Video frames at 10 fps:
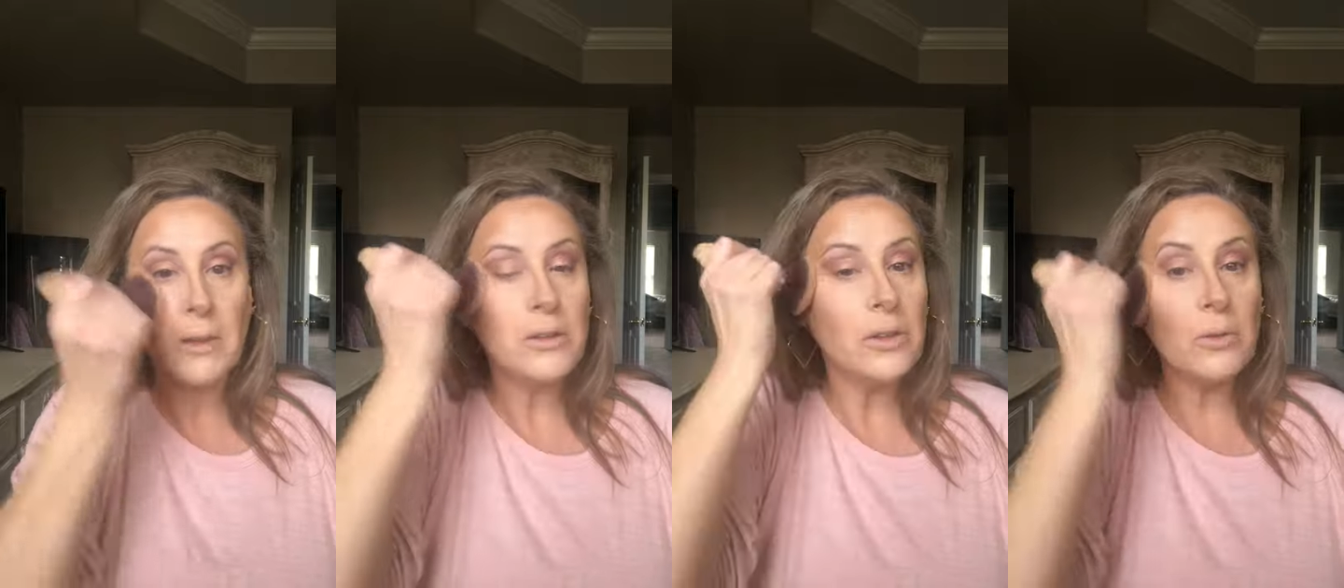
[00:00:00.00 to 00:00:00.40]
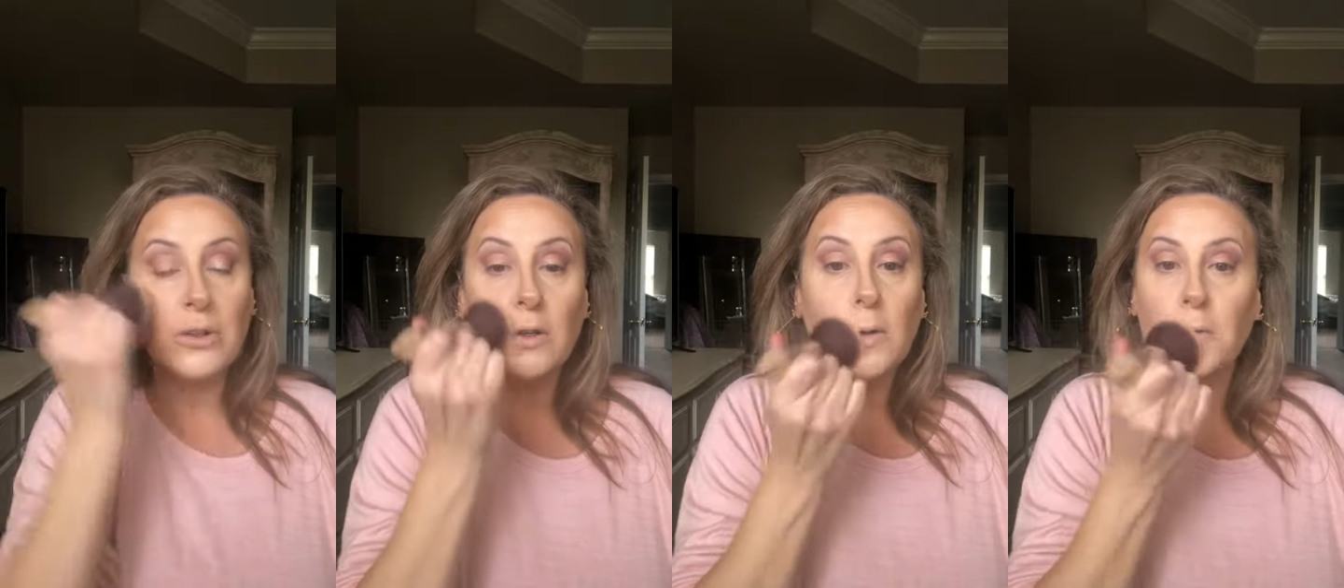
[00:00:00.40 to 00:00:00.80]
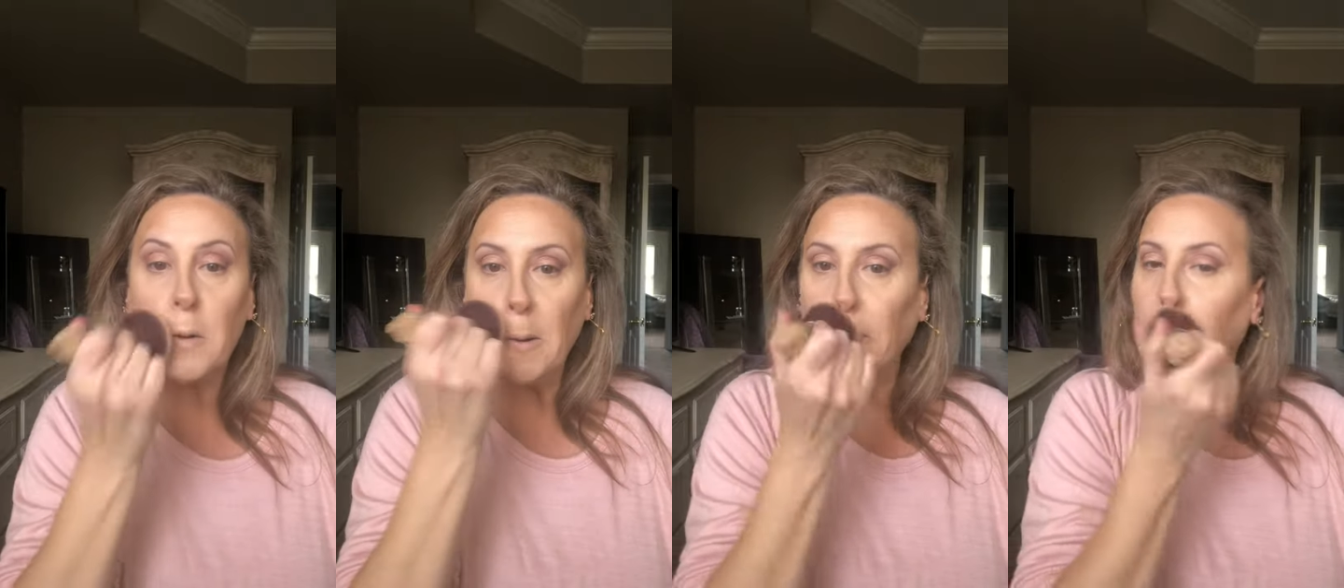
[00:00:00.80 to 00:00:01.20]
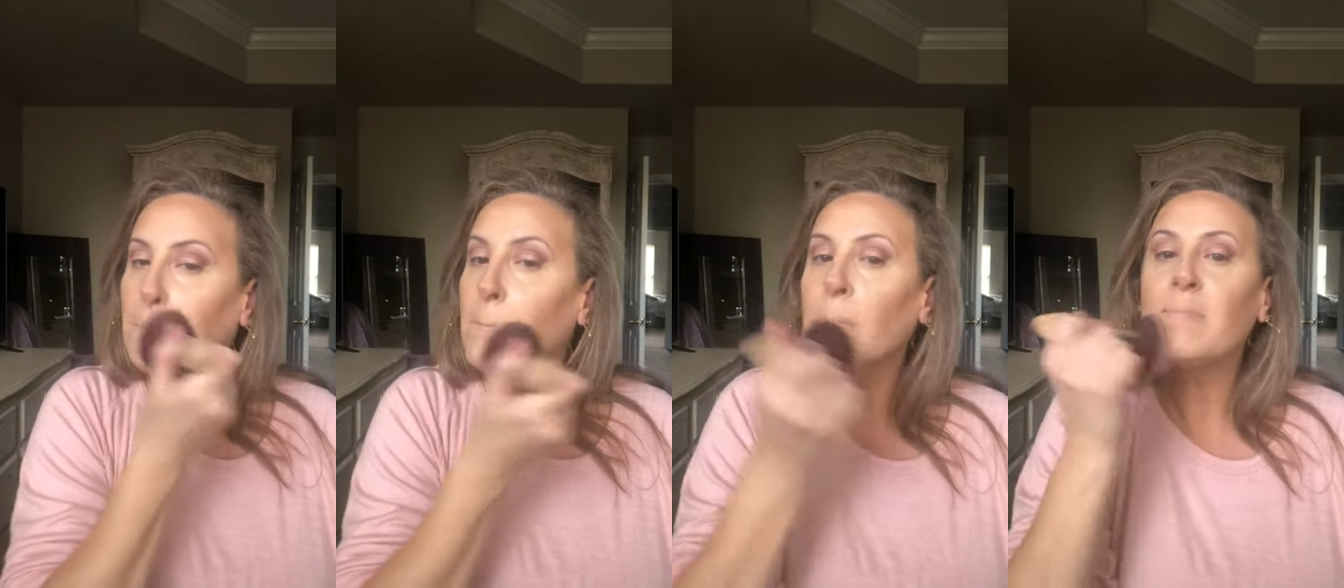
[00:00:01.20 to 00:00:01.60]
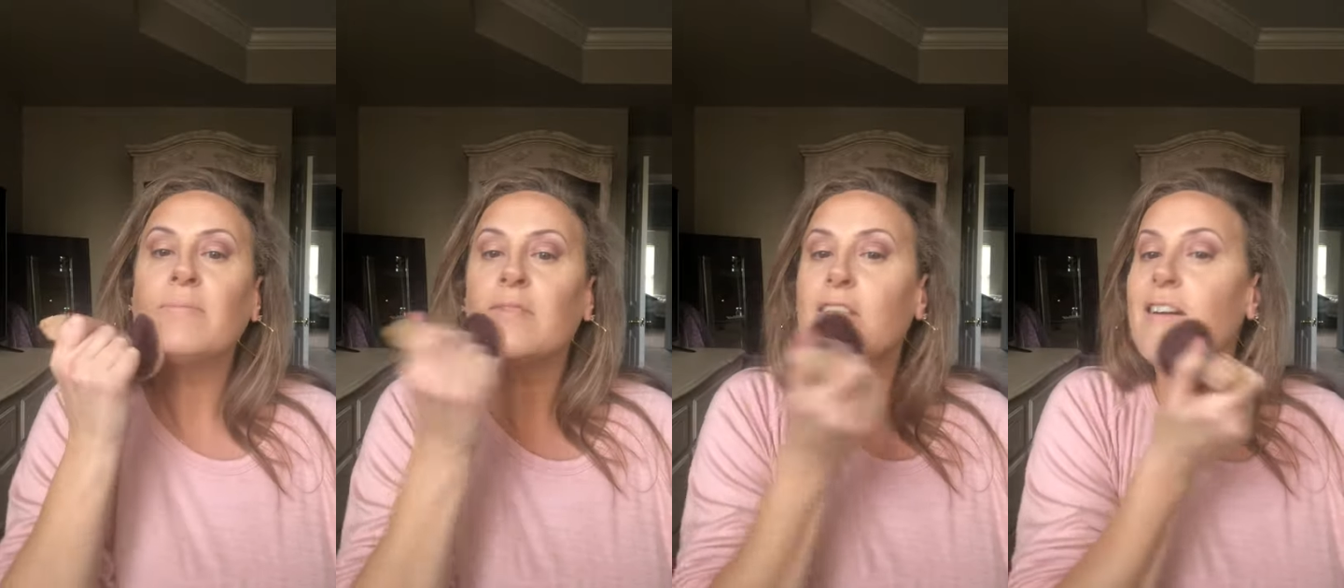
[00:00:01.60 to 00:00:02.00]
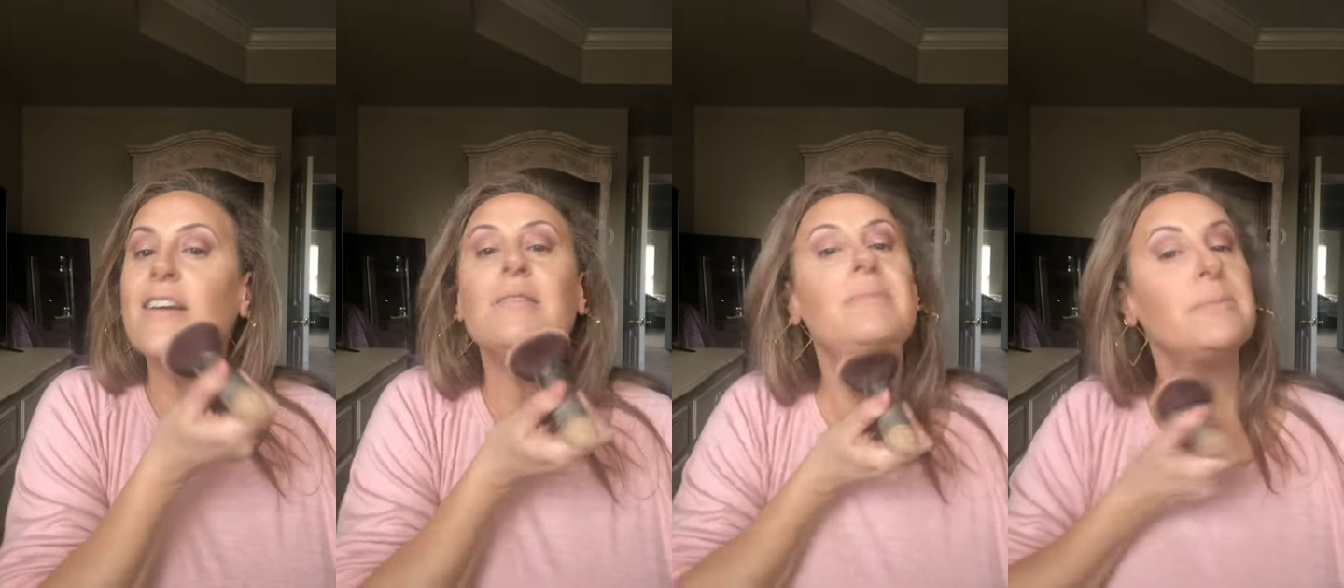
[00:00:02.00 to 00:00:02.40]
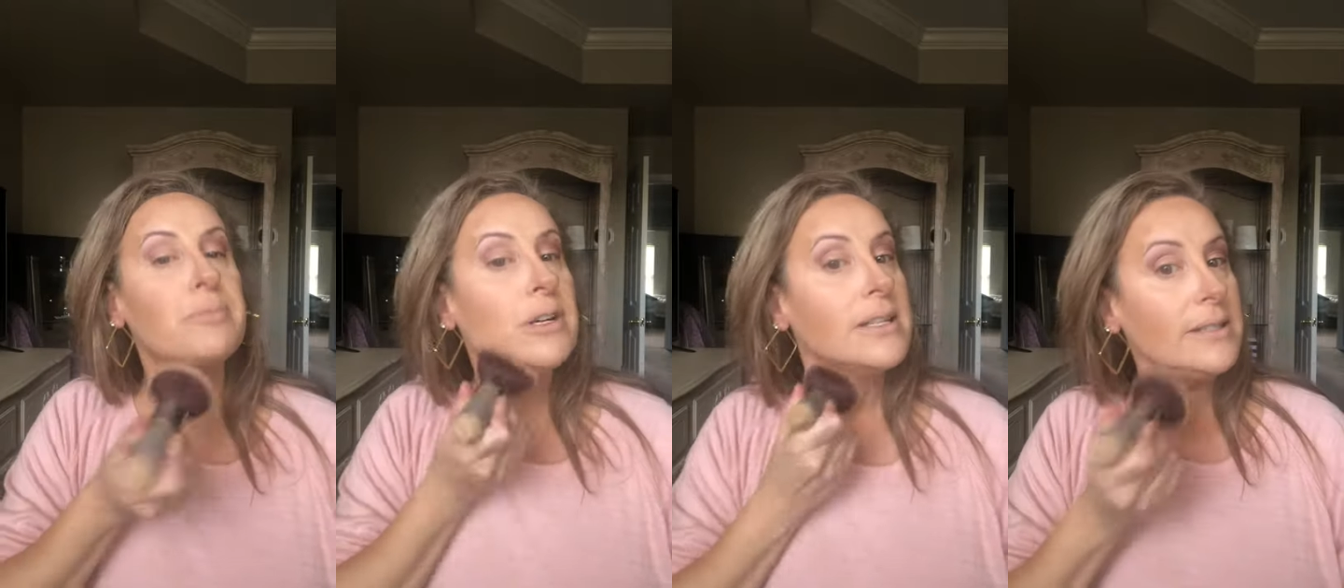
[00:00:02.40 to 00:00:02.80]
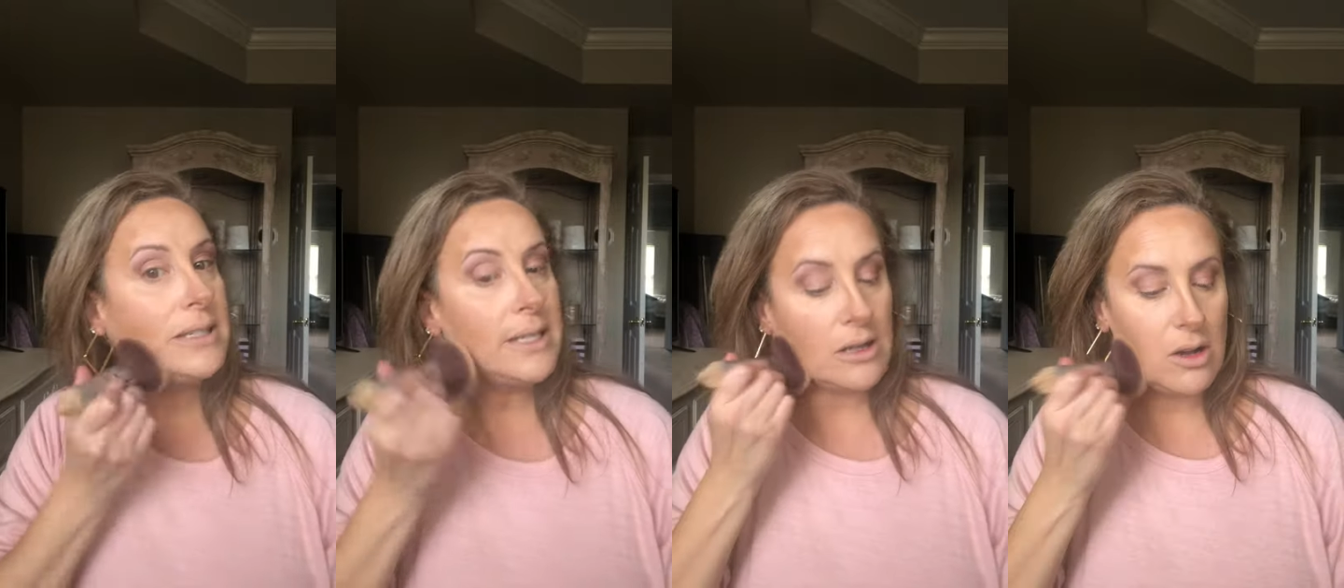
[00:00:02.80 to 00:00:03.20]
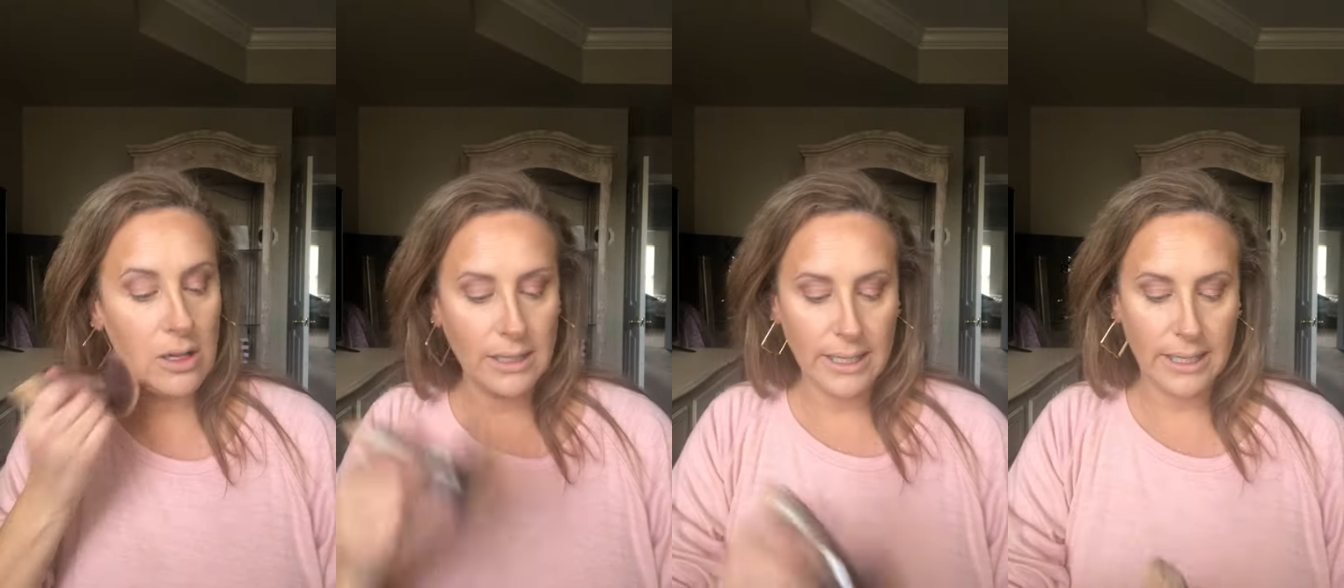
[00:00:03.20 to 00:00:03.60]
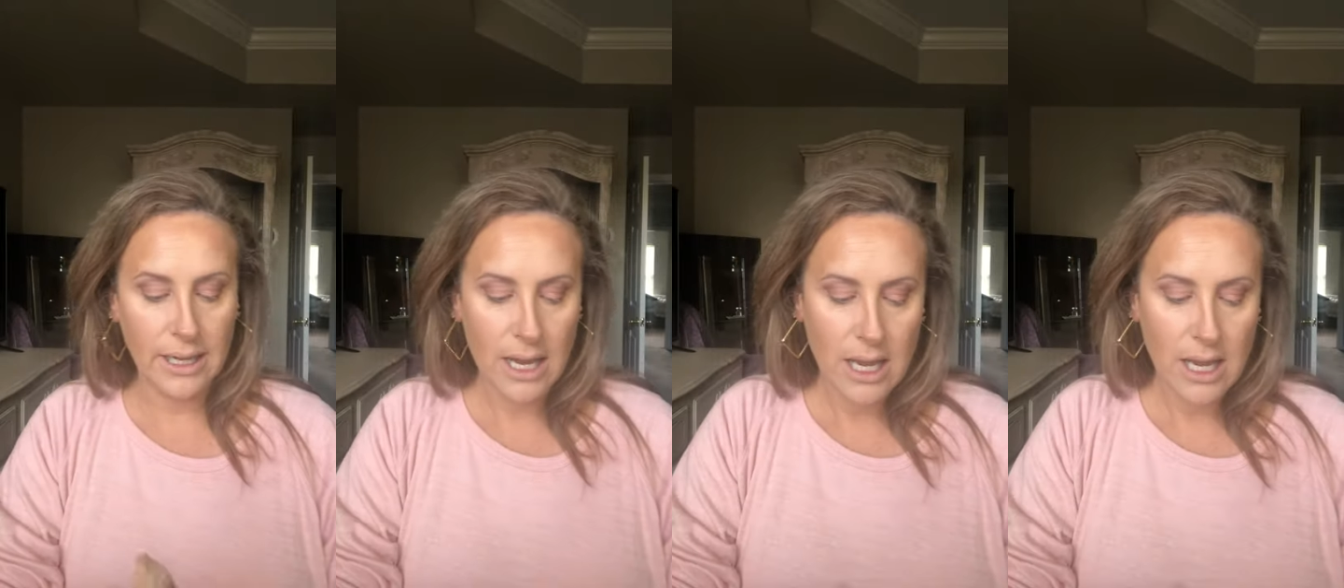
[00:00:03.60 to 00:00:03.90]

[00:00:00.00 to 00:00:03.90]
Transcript: so we're just going to kind of be pressing it all in